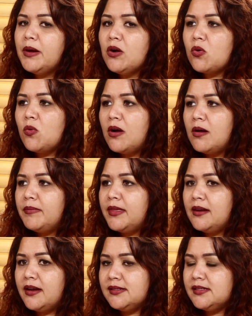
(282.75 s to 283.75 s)
about Guam
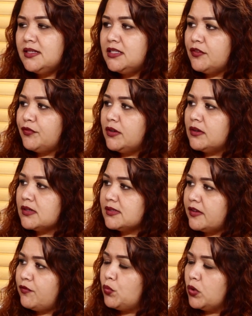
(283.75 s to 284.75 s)
that I see different, because
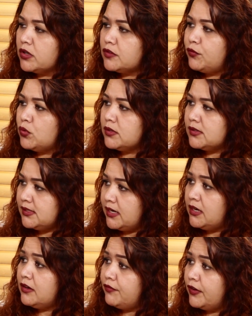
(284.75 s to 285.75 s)
I've worked for
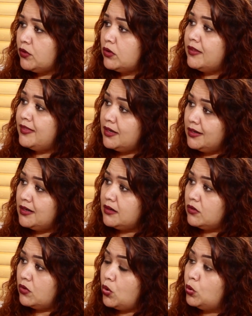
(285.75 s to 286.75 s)
state and federal, and then in
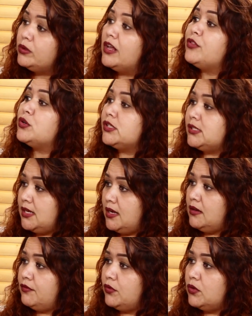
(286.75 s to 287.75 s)
a whole nother
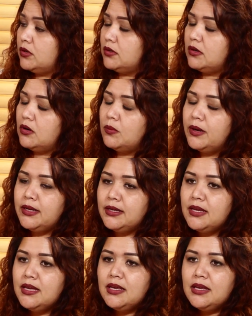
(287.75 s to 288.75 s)
state for Hawaii,
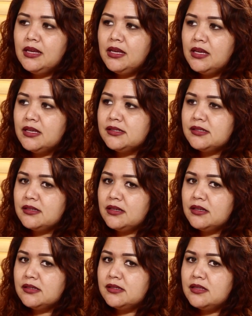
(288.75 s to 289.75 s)
is
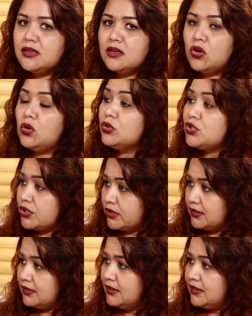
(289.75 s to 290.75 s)
is the
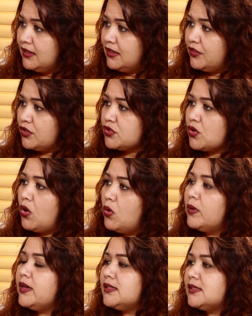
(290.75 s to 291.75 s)
culture. There's
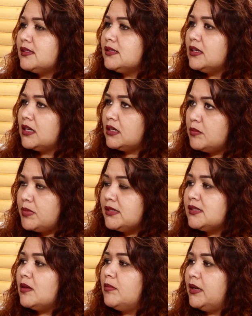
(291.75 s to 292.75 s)
always going to be
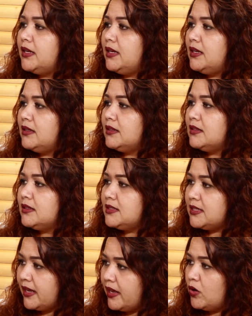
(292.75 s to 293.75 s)
somebody
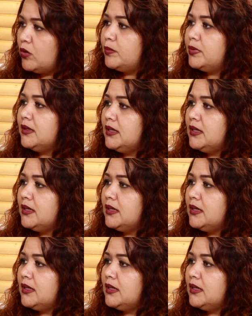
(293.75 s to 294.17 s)
to help